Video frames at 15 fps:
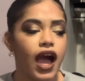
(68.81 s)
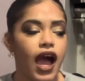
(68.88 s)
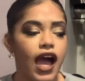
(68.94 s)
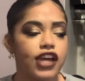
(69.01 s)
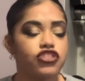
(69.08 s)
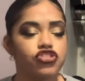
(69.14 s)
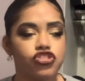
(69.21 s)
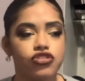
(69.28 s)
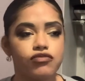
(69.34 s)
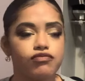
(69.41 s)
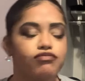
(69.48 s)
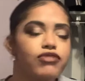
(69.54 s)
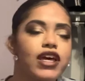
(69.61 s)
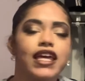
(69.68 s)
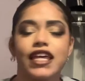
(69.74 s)
I
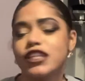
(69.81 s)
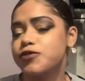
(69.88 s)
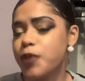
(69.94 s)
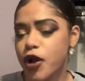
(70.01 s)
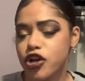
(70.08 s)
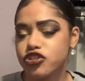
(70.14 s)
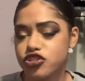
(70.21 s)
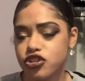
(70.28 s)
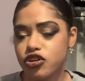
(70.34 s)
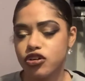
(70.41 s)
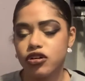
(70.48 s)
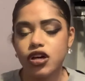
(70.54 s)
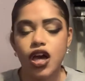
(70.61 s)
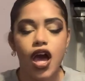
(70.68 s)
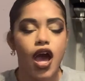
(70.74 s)
it's
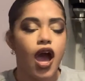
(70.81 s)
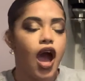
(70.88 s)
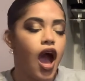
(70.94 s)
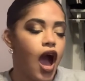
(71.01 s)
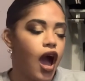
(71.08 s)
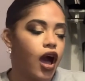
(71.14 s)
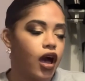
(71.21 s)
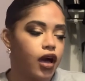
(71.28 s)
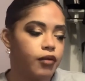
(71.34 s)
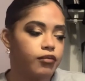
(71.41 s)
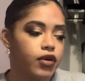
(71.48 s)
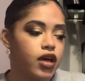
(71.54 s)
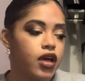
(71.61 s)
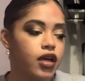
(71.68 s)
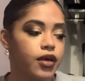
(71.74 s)
personal.
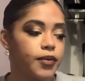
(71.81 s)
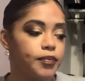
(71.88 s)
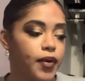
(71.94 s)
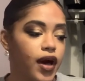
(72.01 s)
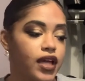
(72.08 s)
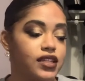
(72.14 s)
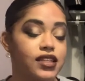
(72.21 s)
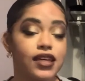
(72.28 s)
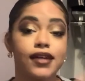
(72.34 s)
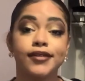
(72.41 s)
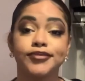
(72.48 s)
Um, but